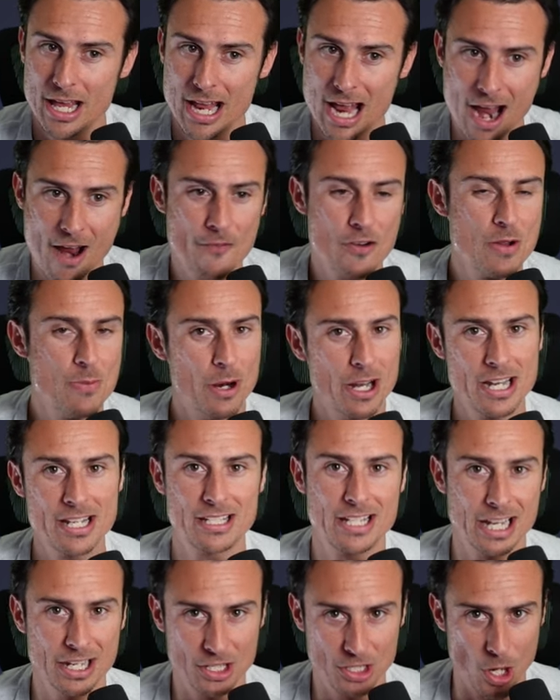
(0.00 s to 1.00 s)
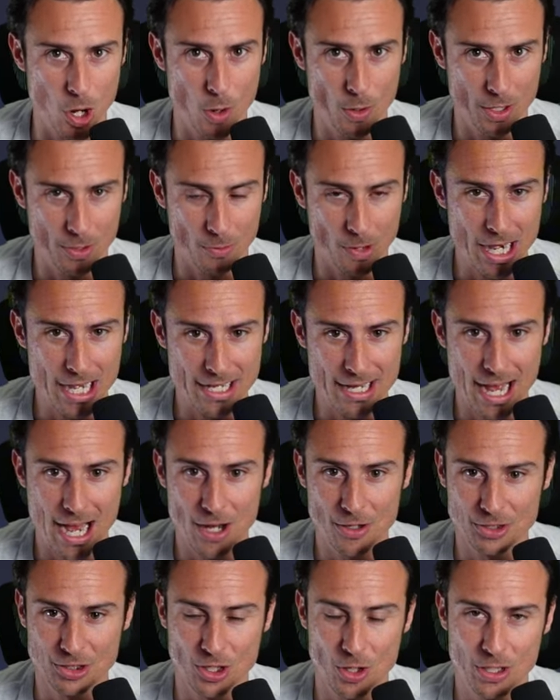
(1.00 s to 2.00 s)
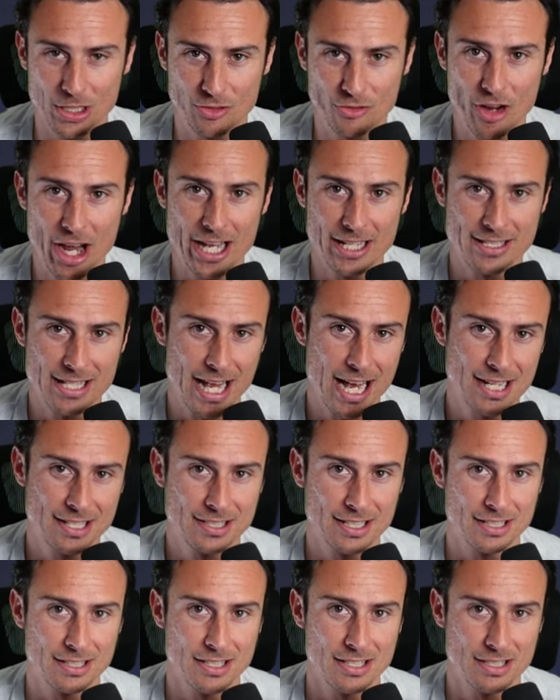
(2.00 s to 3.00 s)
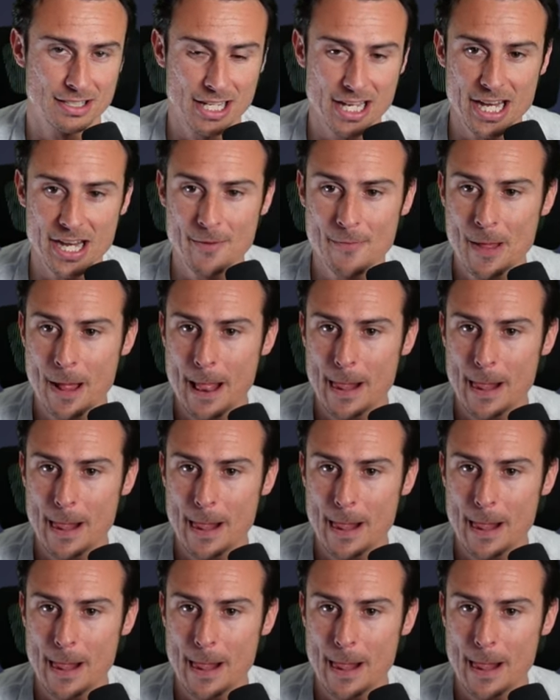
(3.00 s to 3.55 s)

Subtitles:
Everybody's getting going right now, so it's fantastic to see.